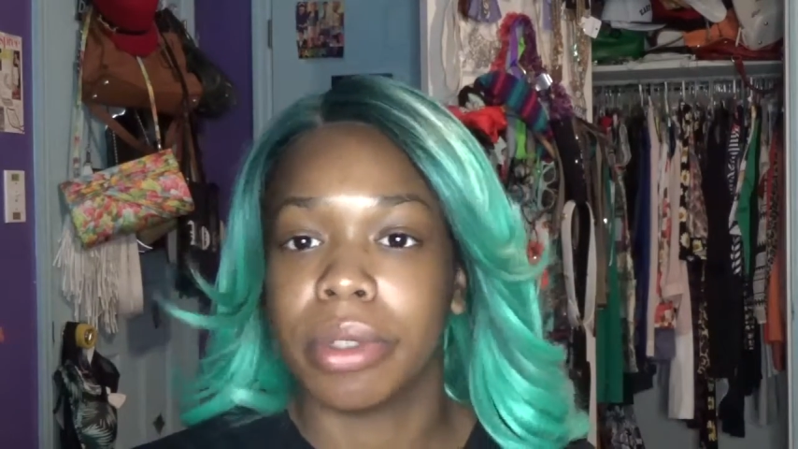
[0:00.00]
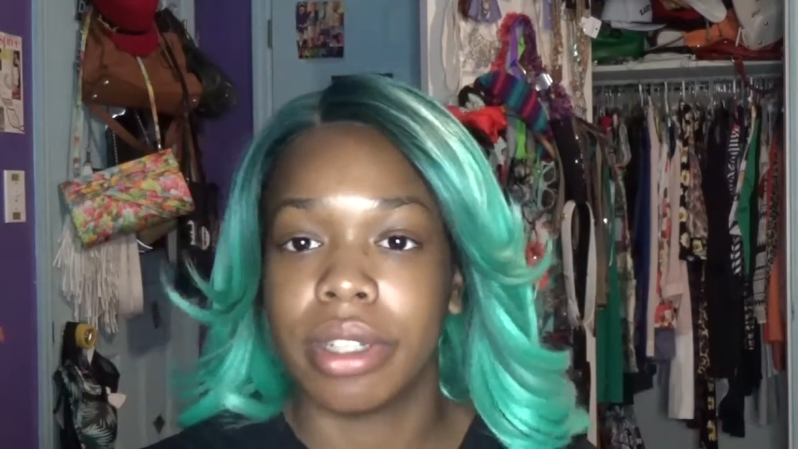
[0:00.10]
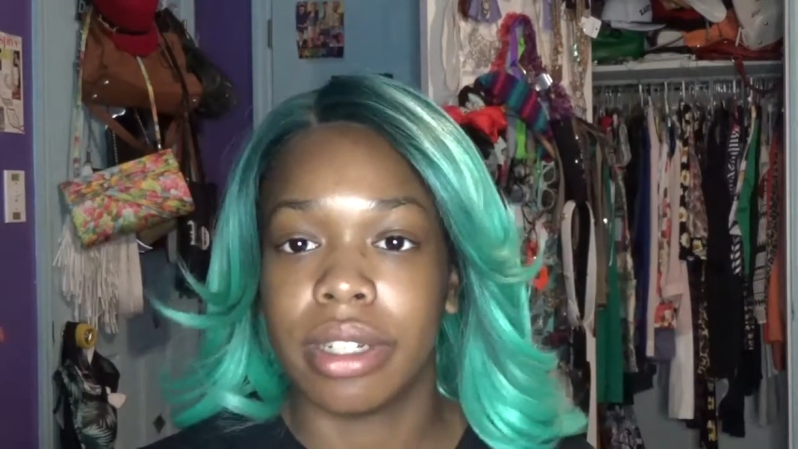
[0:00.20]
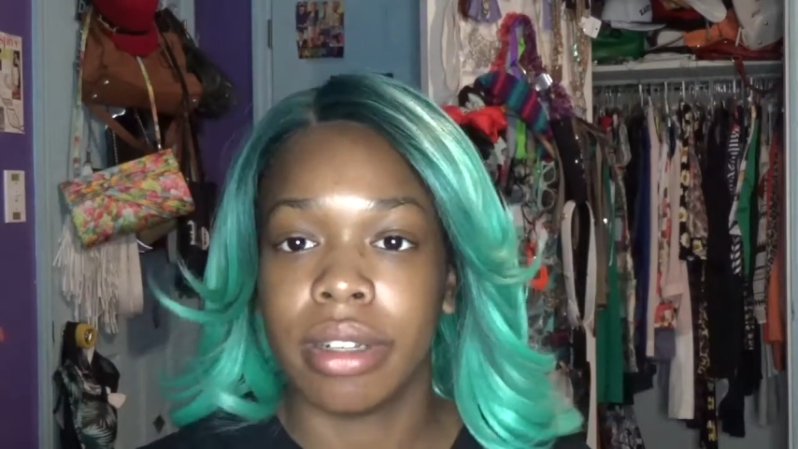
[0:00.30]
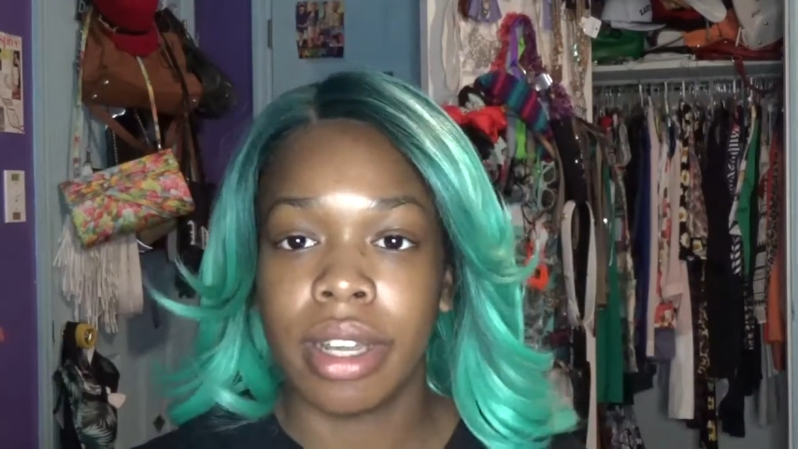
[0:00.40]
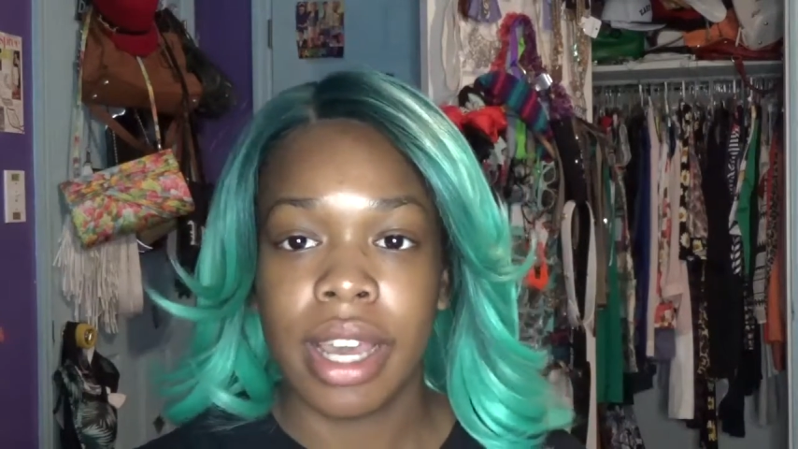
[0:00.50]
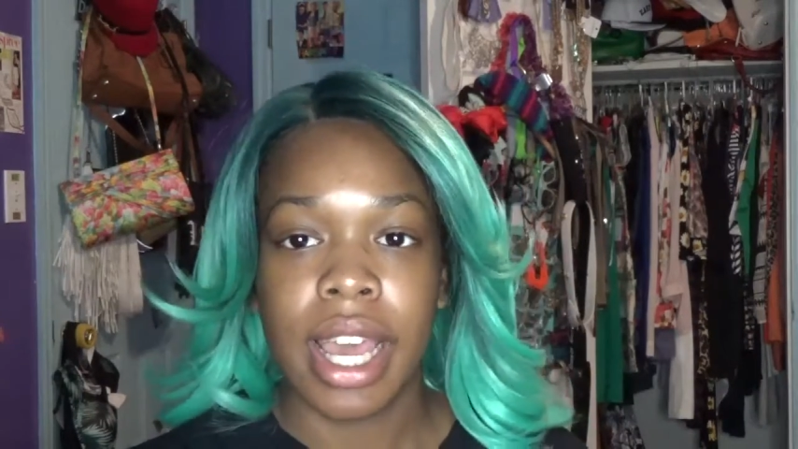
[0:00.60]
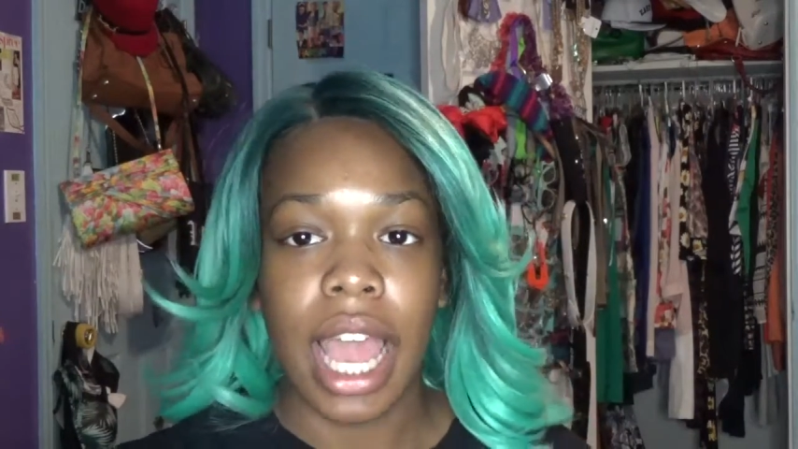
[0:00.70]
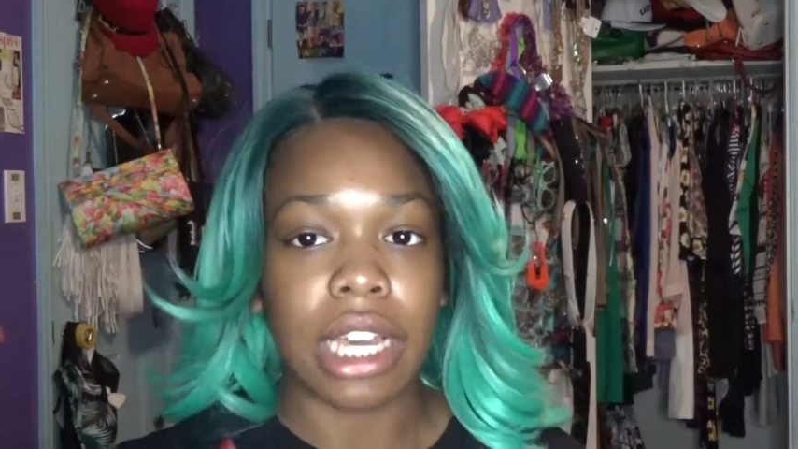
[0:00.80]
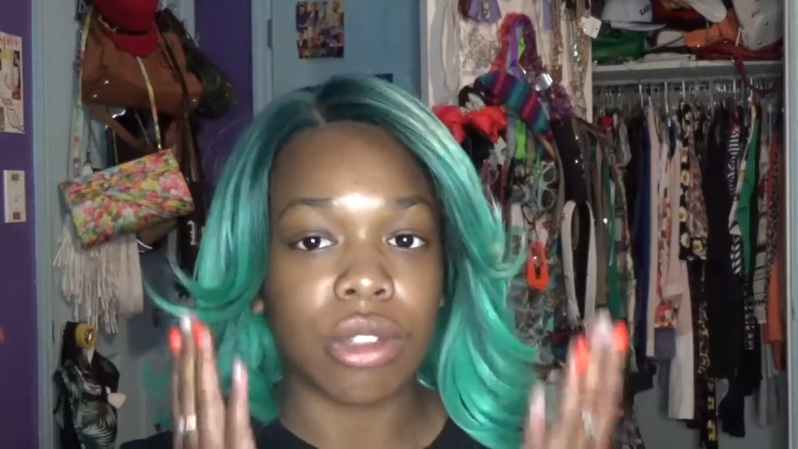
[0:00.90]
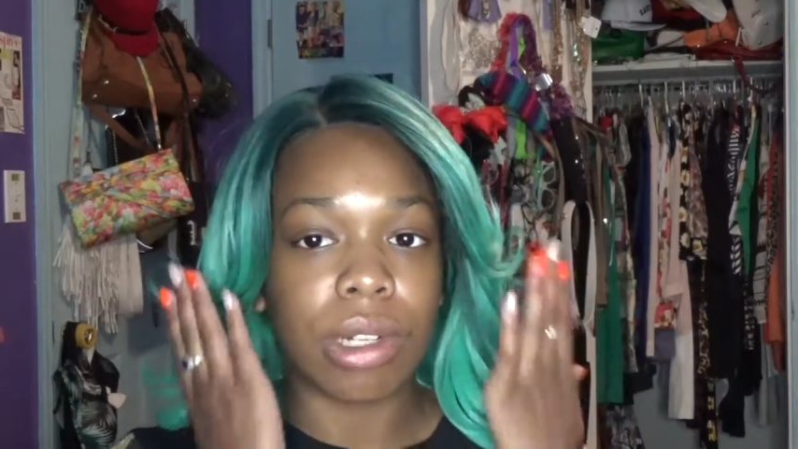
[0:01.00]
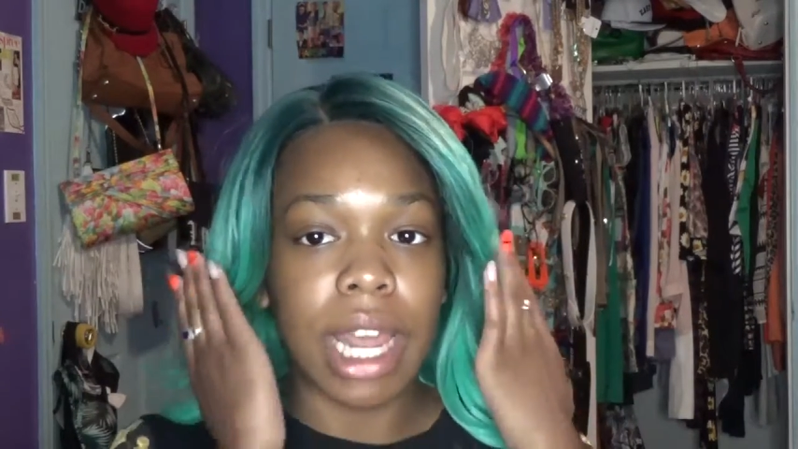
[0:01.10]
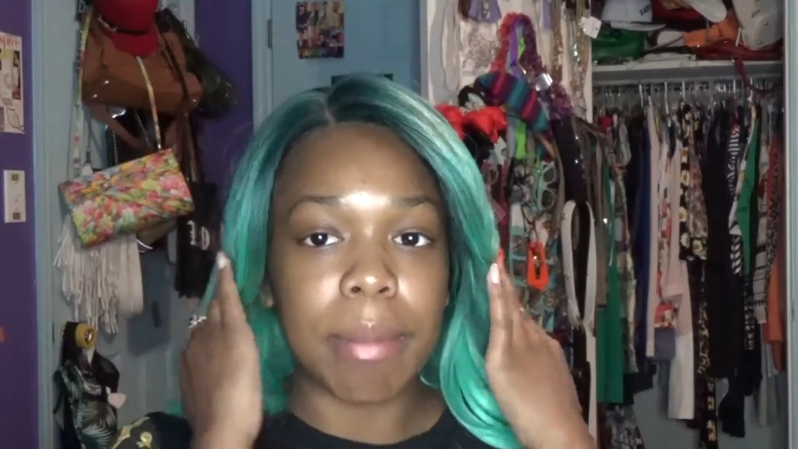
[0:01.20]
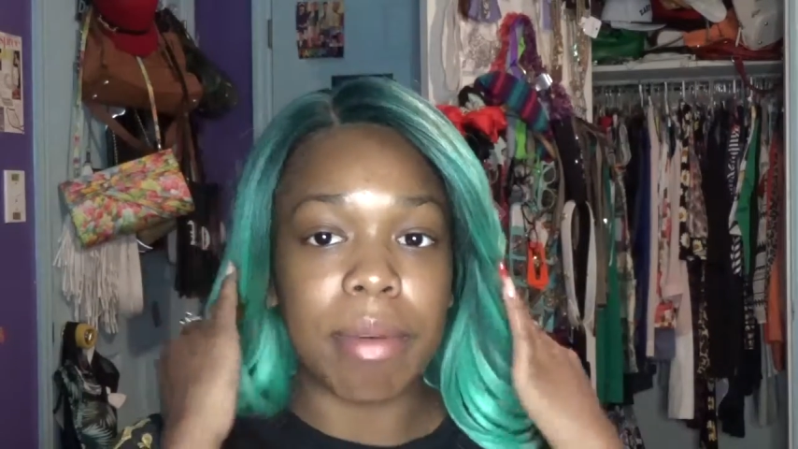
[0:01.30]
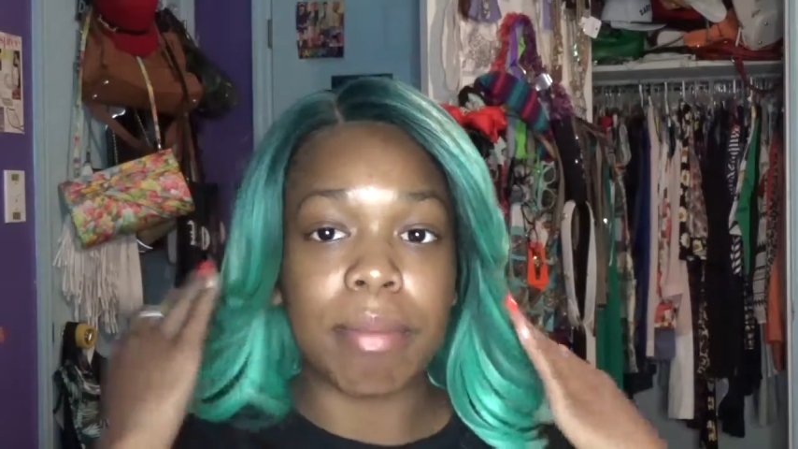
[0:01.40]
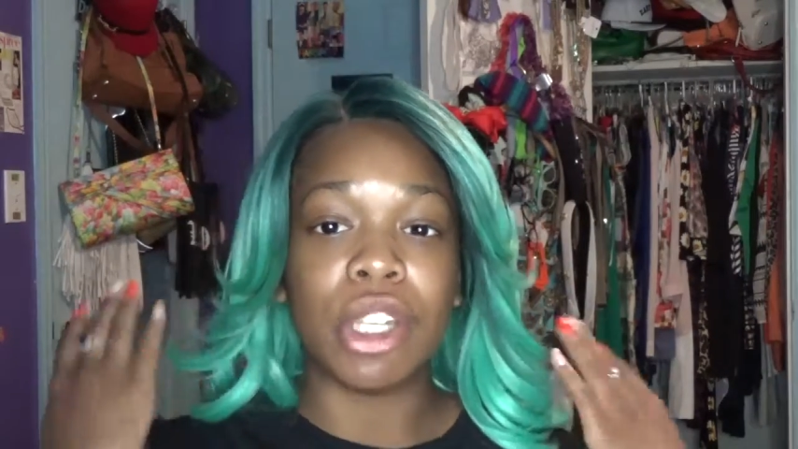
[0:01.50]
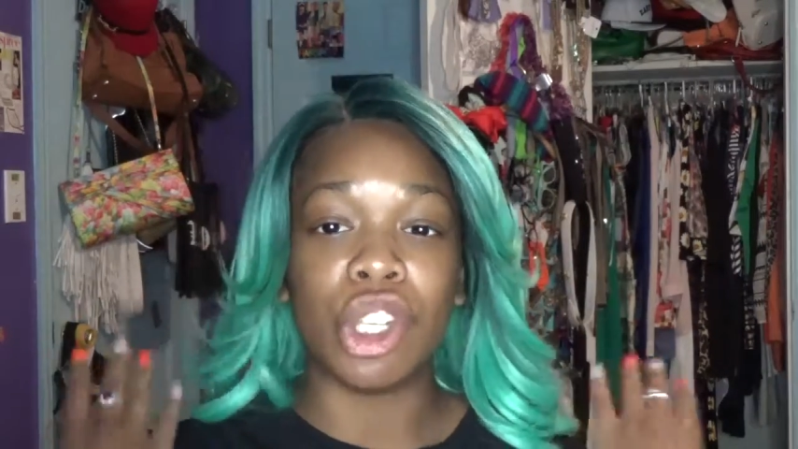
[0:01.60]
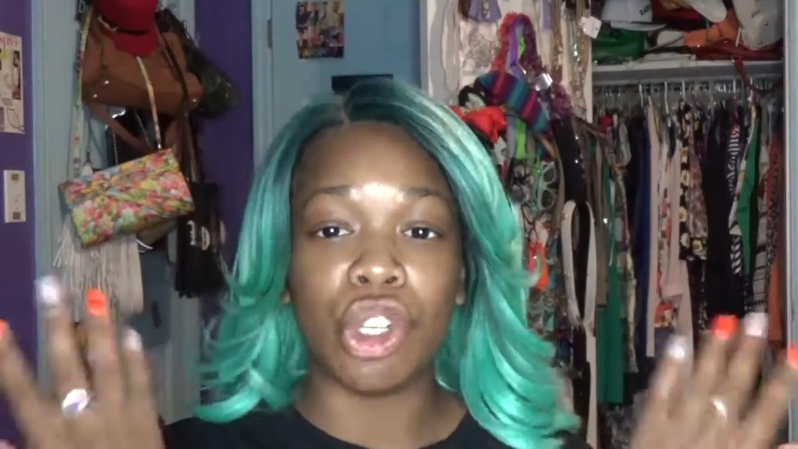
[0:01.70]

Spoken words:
the actual name of it.